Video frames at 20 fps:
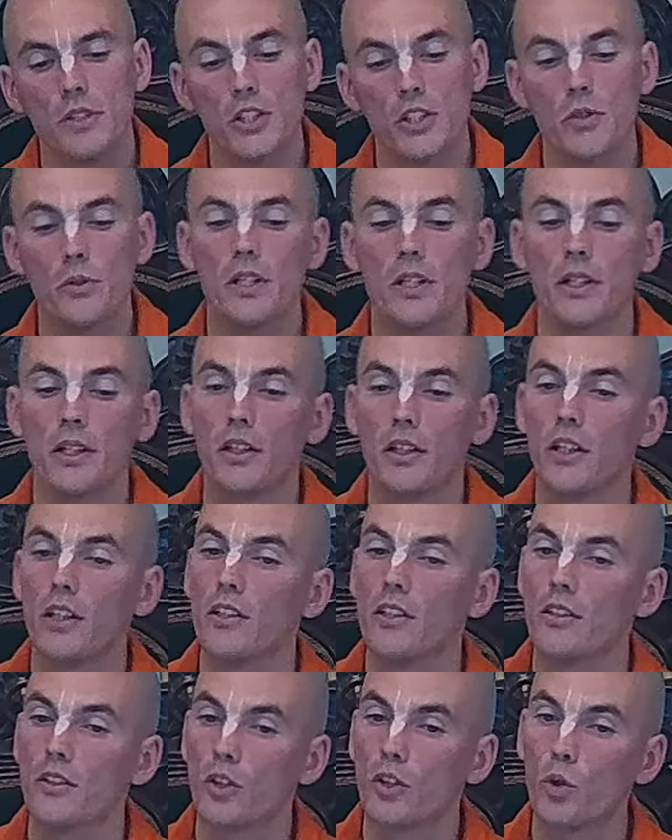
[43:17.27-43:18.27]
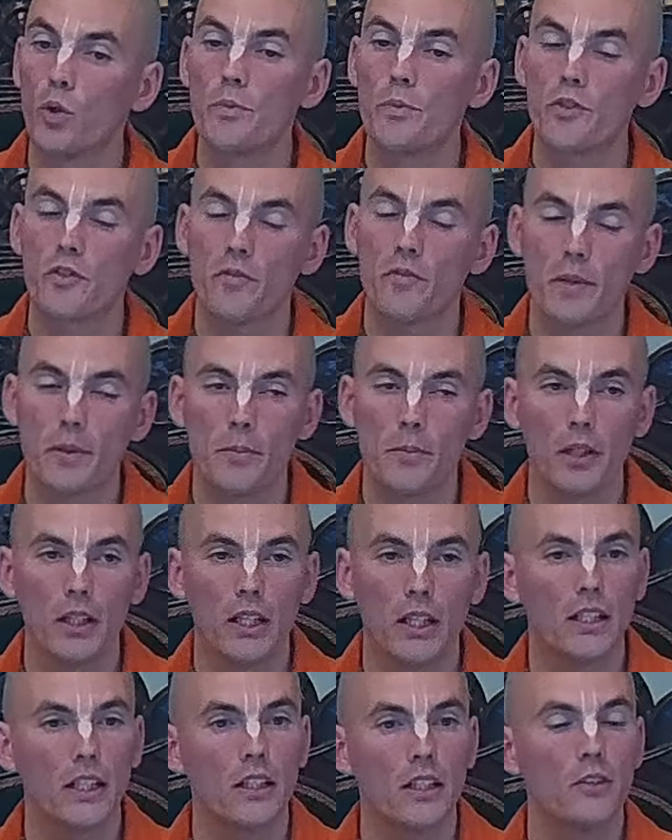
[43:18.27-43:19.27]
We do it in groups of
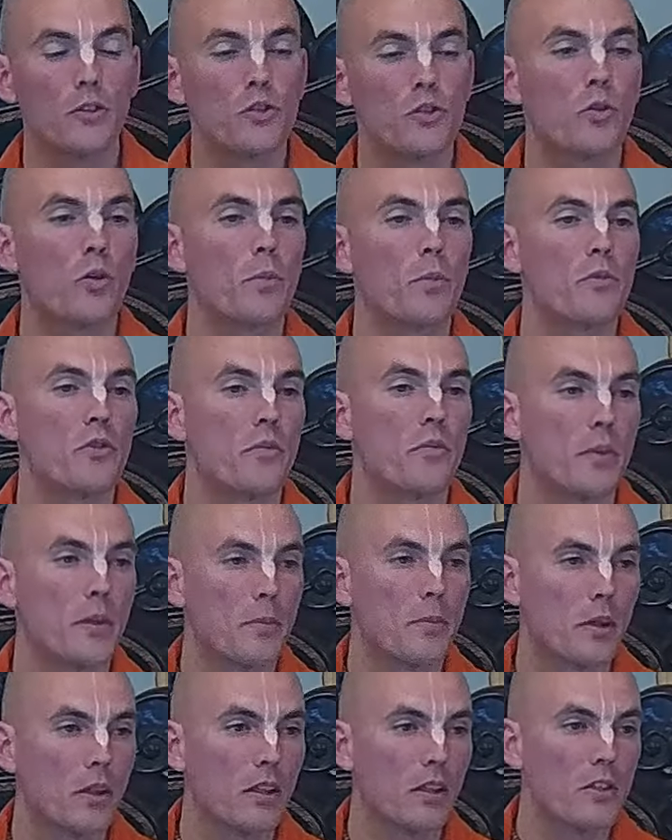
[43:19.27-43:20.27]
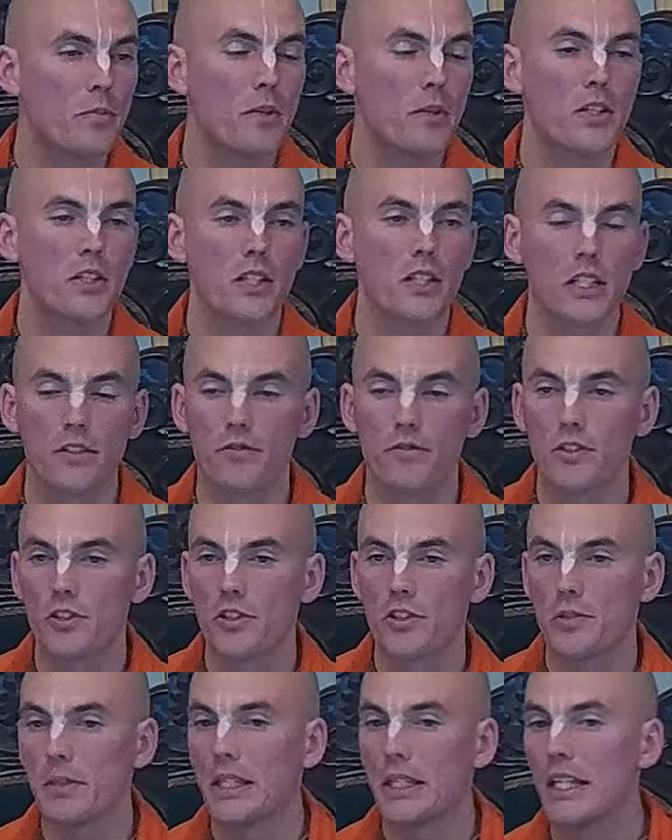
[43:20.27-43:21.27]
people, and in those groups of people, especially if
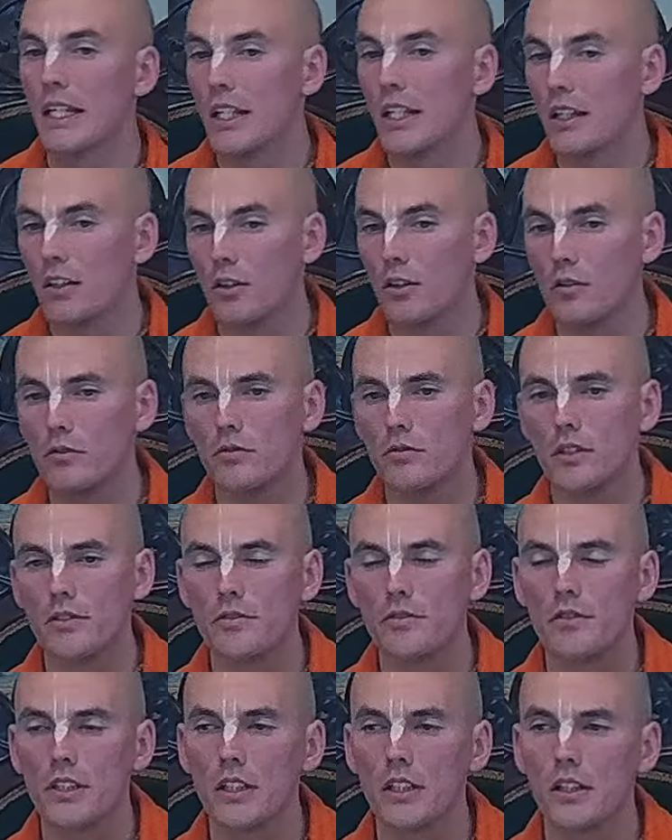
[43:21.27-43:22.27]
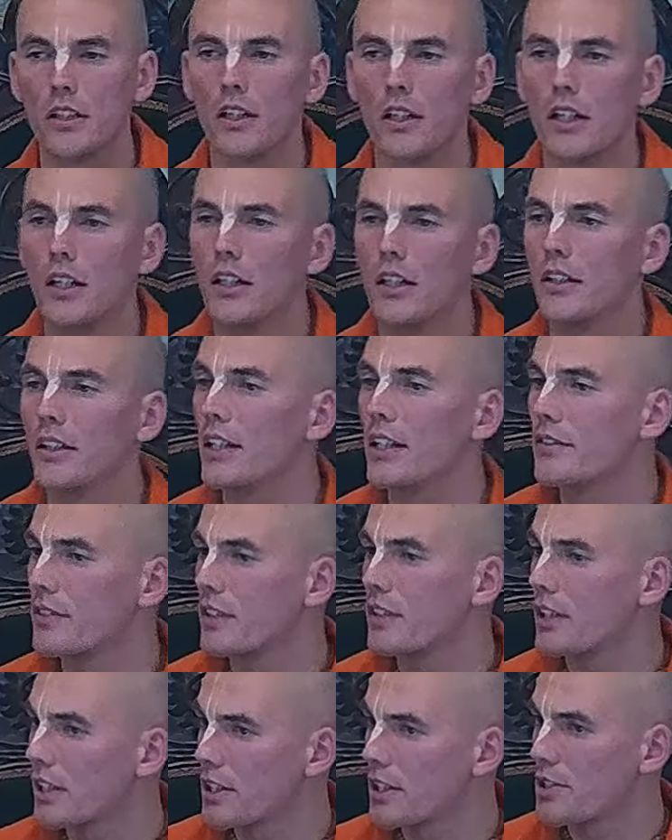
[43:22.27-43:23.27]
we're just beginning or if we are not
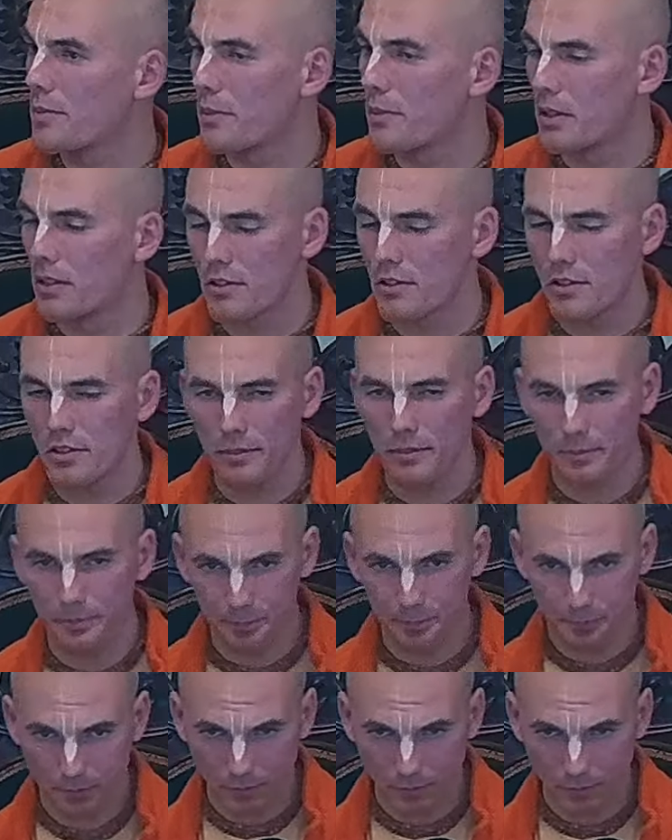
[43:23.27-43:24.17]
very experienced,